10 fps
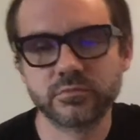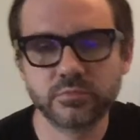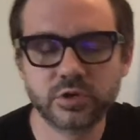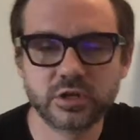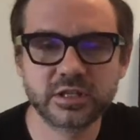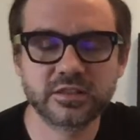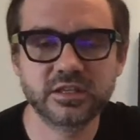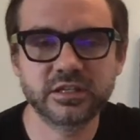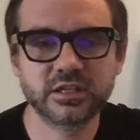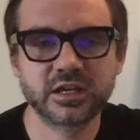put on that
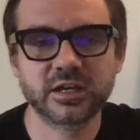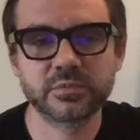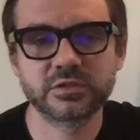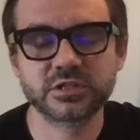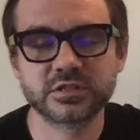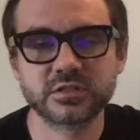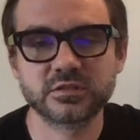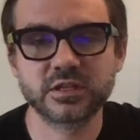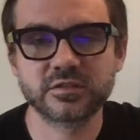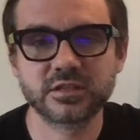thinking cap and just
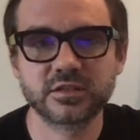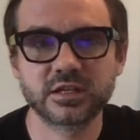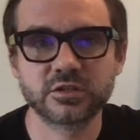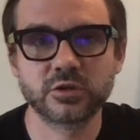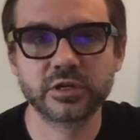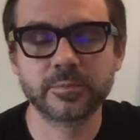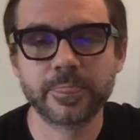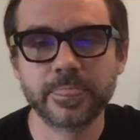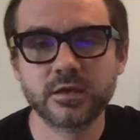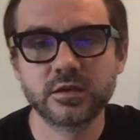let's get that going.
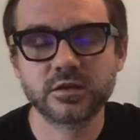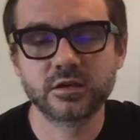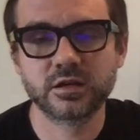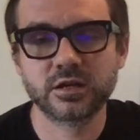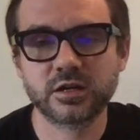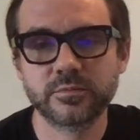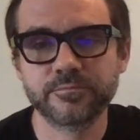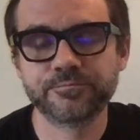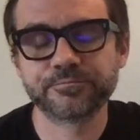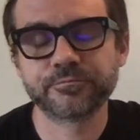Um,